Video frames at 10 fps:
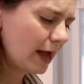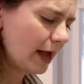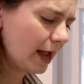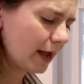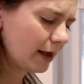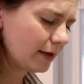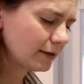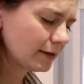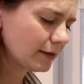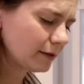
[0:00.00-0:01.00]

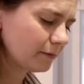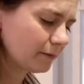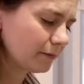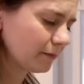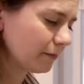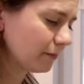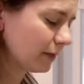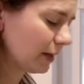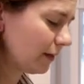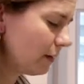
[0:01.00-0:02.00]
and
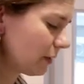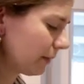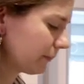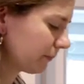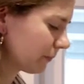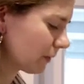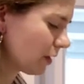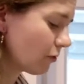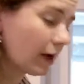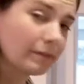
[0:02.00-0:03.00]
get it that way.
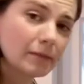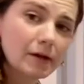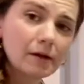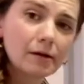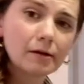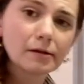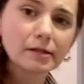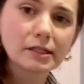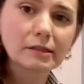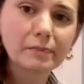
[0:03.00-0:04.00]
Okay,
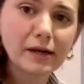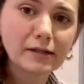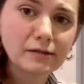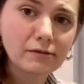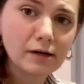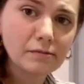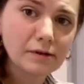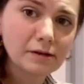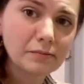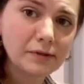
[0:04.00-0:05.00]
spice rub
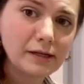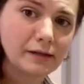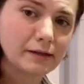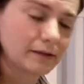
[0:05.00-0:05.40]
complete.